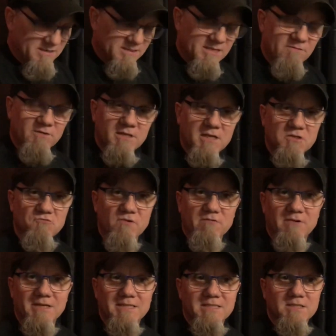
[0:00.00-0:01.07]
Savatage
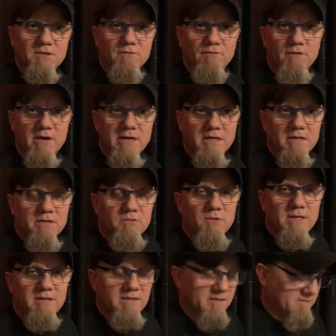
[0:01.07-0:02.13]
re-released on Friday the
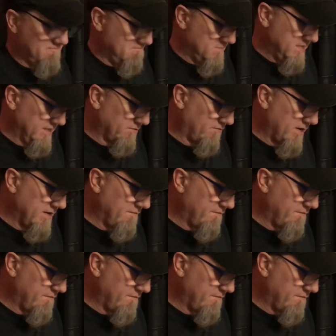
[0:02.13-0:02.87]
20th. These are already